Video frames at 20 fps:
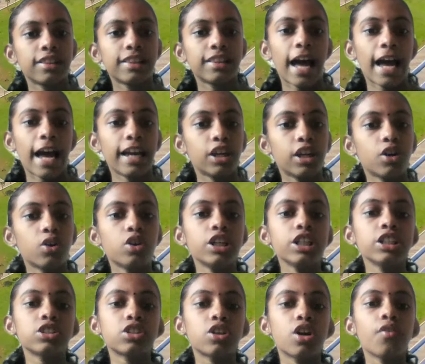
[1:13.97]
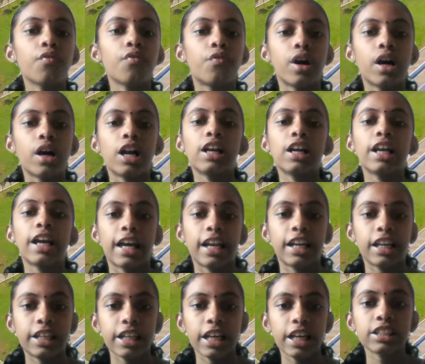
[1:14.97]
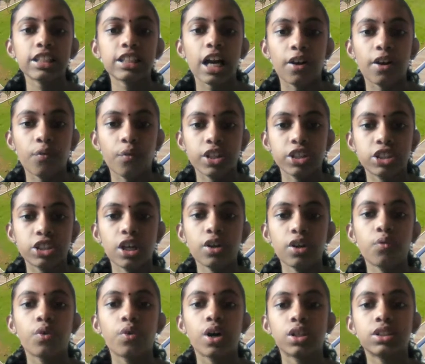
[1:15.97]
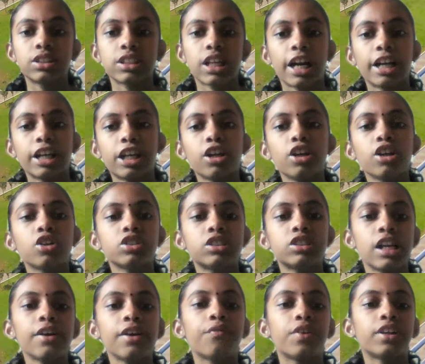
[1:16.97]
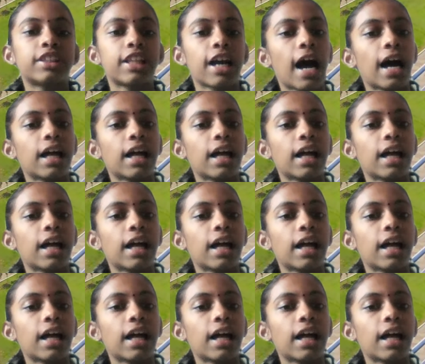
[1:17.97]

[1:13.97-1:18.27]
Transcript: The UNESCO World Heritage Convention works continuously with